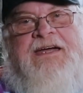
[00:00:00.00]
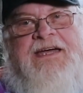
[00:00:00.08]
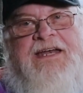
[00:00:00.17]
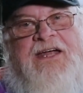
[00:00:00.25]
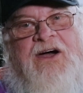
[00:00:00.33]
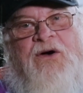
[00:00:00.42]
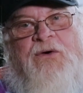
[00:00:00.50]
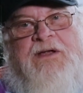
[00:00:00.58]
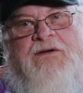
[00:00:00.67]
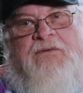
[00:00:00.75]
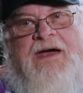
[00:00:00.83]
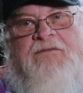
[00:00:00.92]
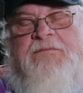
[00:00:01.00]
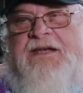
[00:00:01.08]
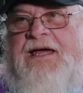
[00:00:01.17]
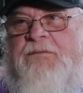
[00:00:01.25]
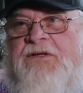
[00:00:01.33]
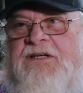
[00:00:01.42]
we haven't
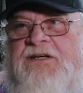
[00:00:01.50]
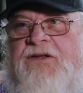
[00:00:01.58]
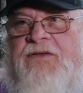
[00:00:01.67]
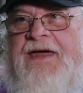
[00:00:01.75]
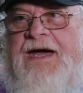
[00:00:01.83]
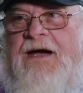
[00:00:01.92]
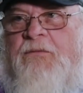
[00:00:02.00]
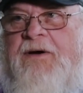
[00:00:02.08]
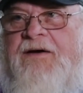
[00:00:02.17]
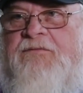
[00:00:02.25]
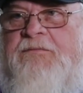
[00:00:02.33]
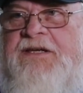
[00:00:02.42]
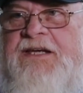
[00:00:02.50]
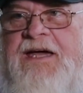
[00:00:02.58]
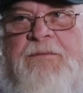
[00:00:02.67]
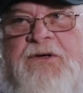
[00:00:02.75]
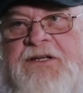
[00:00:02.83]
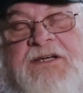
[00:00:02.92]
been able to do that. We haven't been
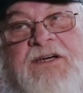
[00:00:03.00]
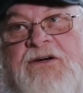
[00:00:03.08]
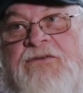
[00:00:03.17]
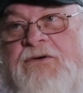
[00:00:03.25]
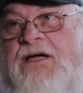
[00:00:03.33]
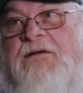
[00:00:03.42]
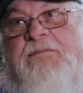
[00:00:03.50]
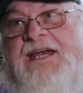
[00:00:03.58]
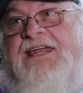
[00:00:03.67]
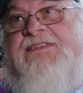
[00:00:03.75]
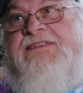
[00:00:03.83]
able to do many